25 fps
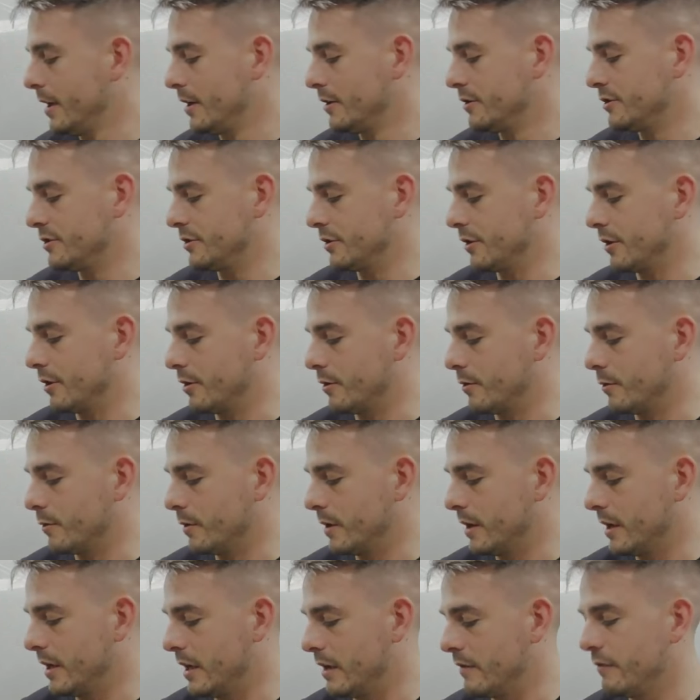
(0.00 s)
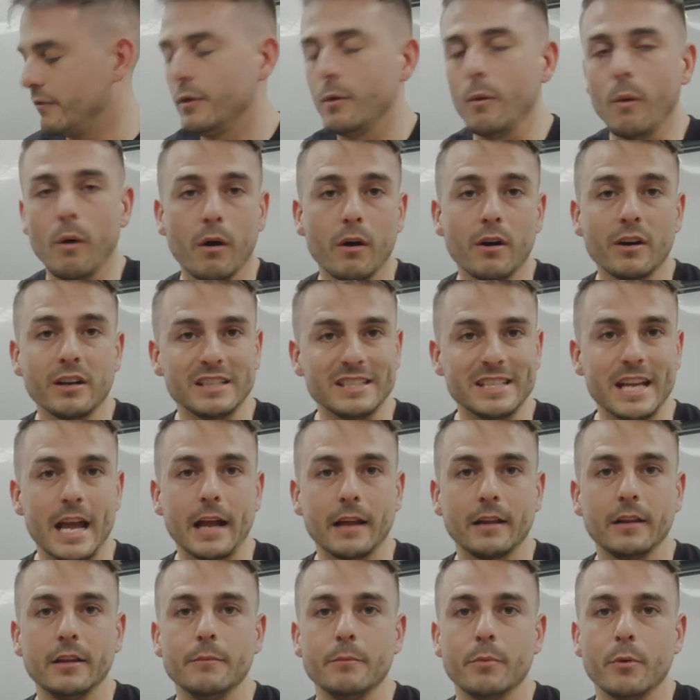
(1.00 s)
So if you are
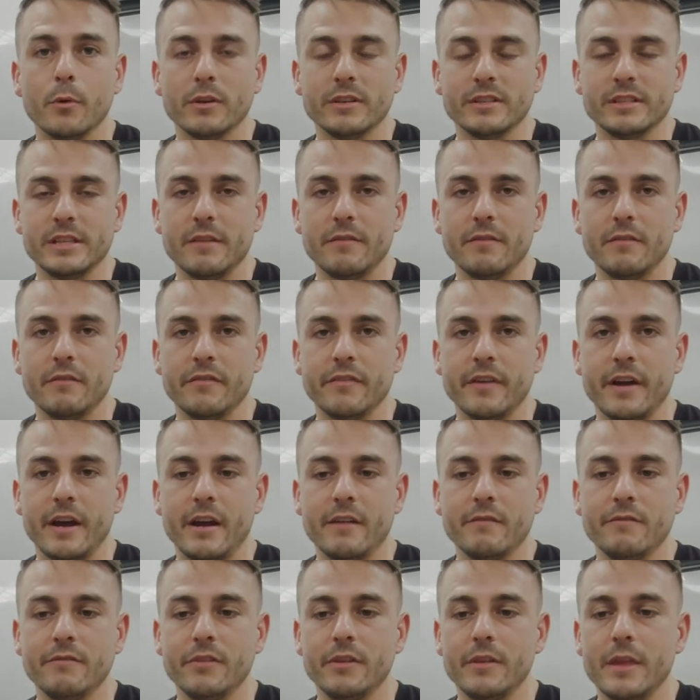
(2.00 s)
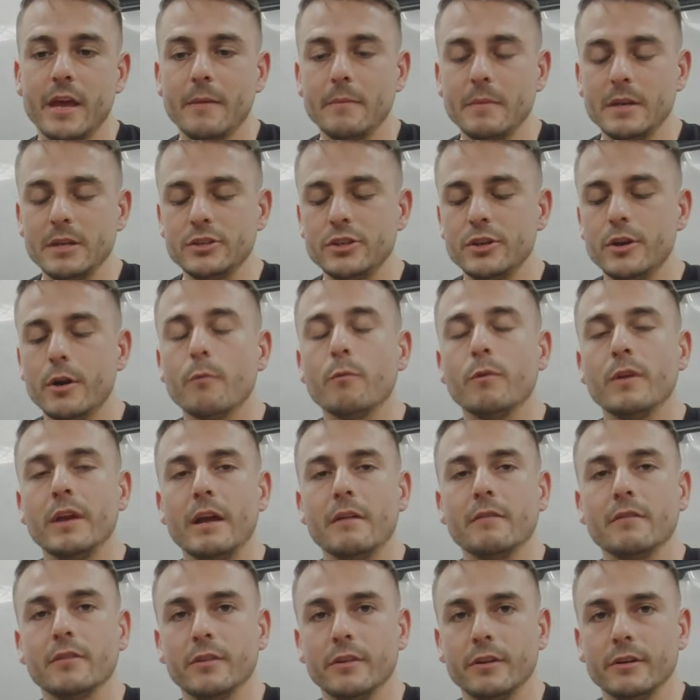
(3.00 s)
exactly 0.75, then that means you don't really
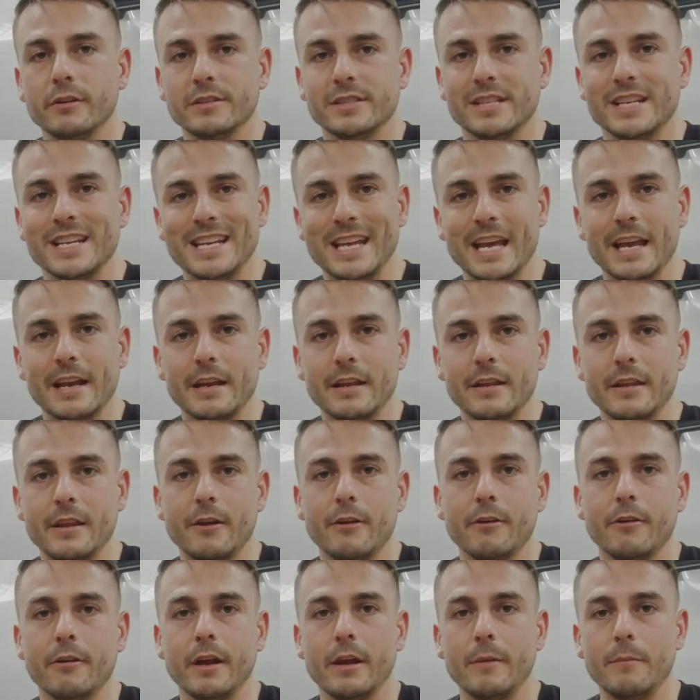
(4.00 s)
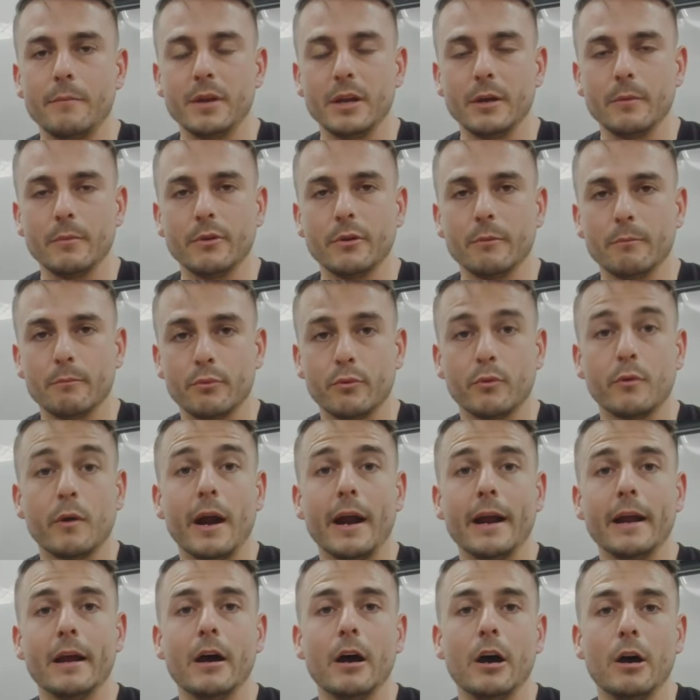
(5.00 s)
have clearance to get in there and be able to
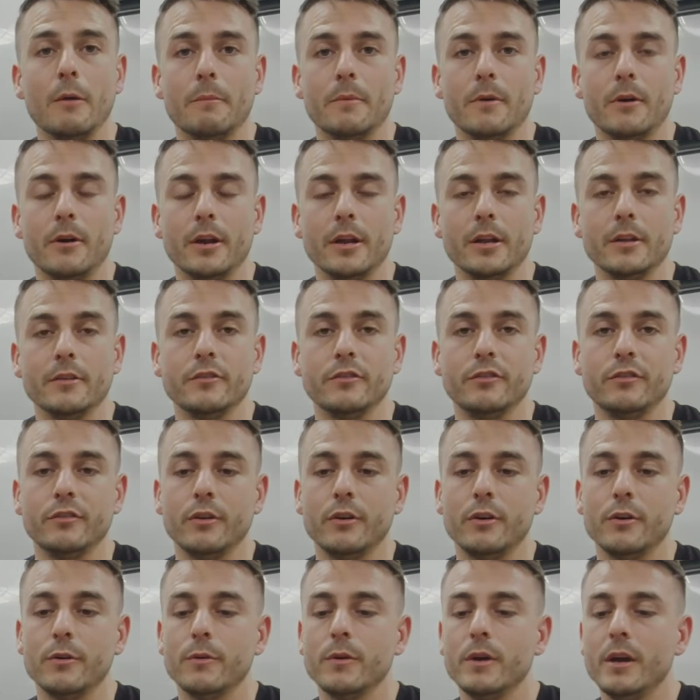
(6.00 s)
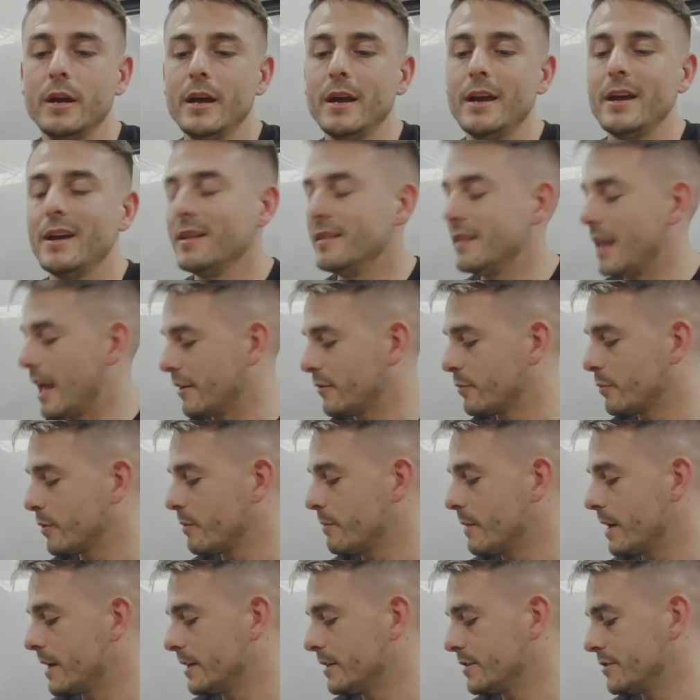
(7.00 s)
pry up on it. So that's where
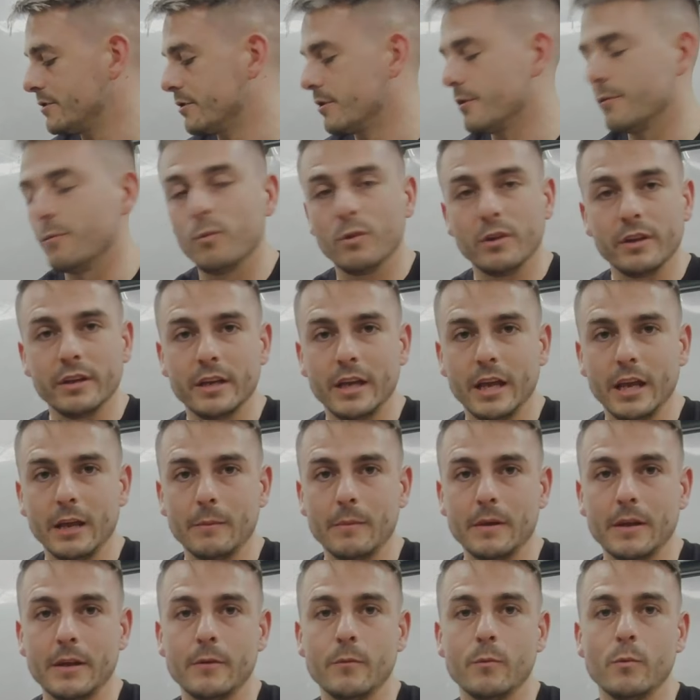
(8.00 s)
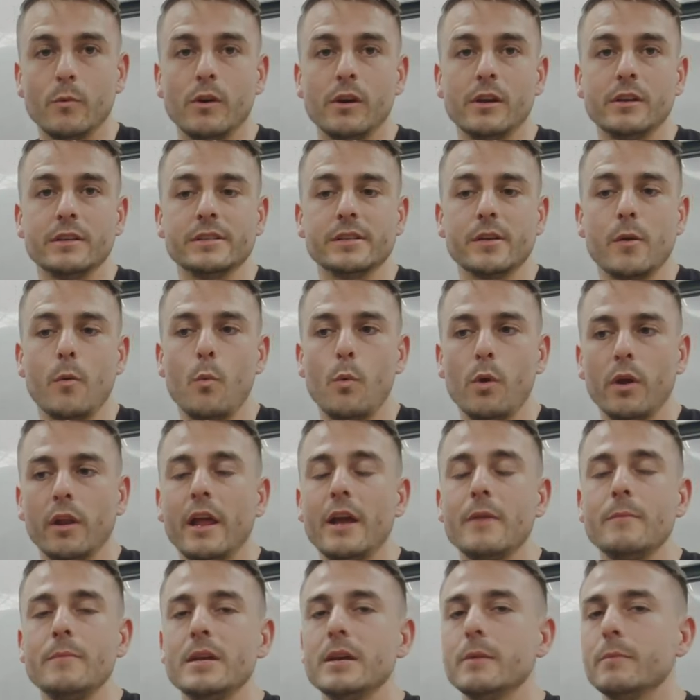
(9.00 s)
my concern really came in, was, will
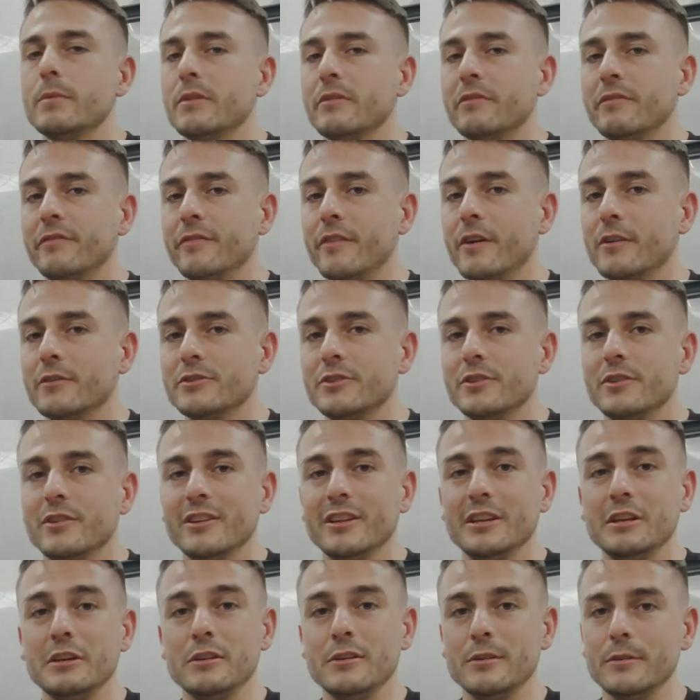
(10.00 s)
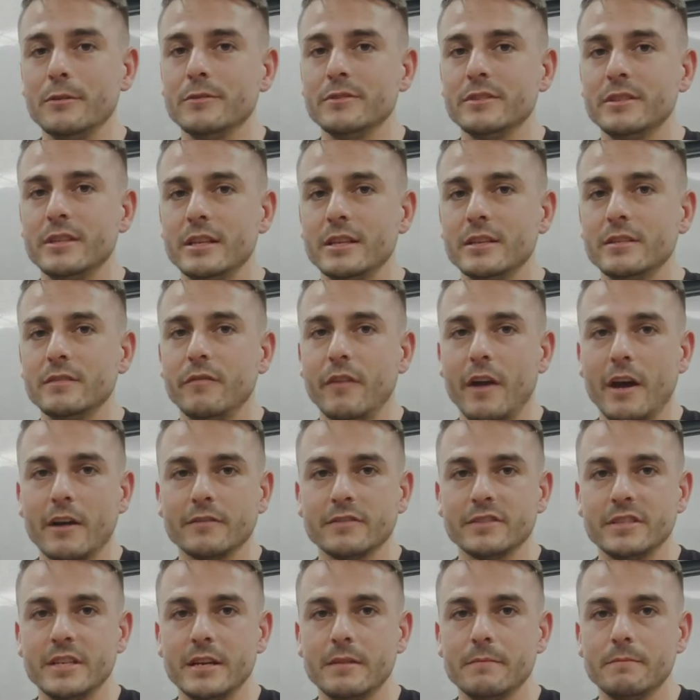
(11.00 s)
I be able to functionally use this
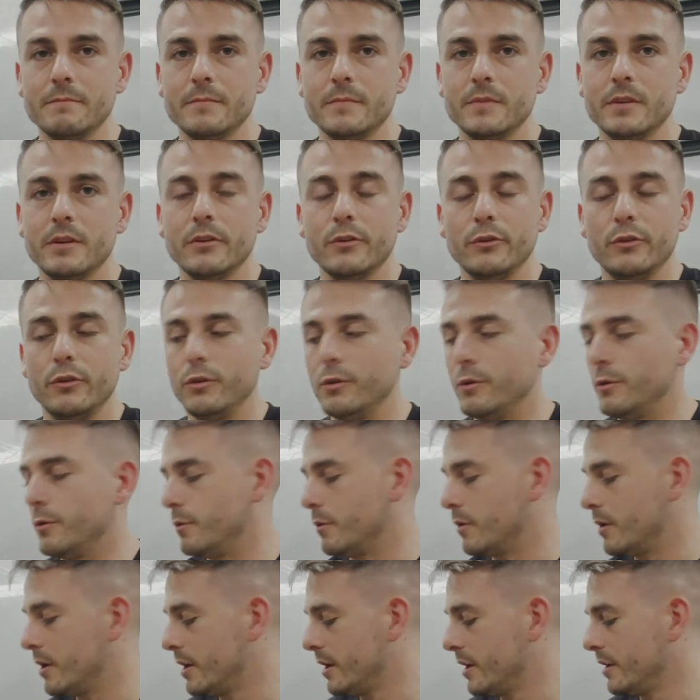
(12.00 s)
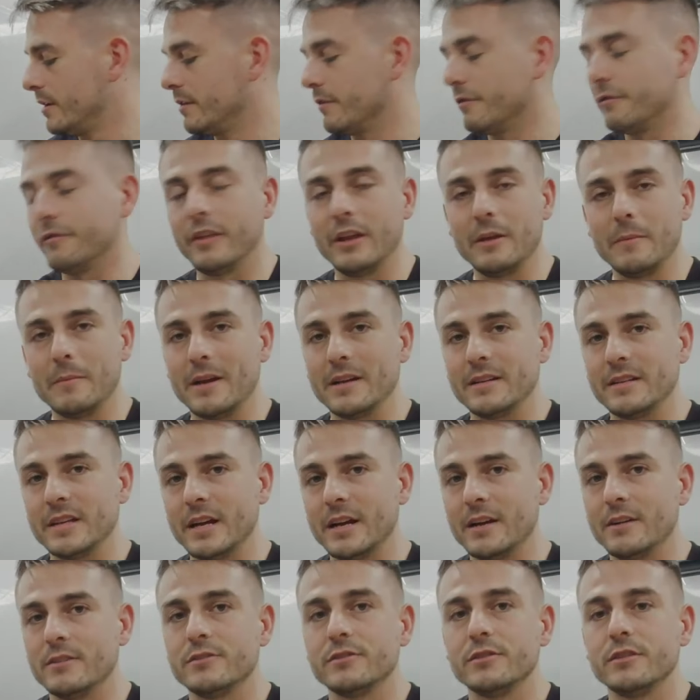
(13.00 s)
valve stem to deflate my
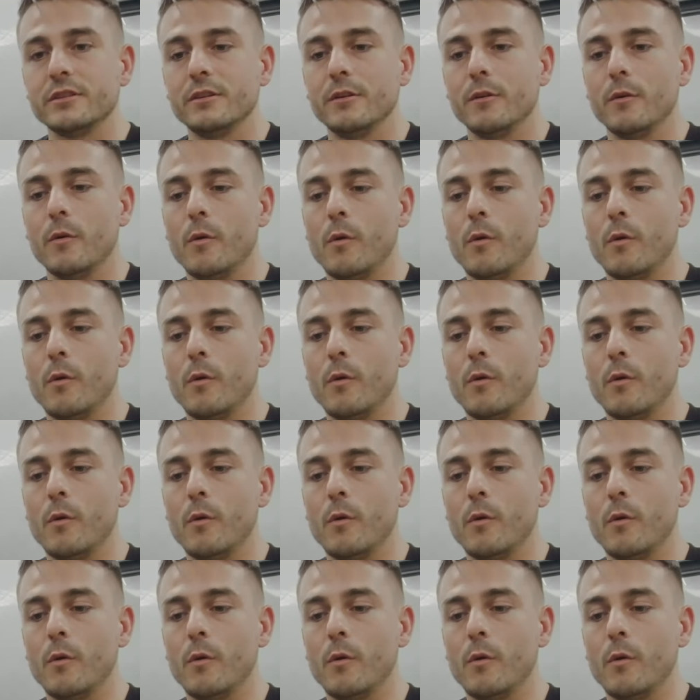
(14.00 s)
tires,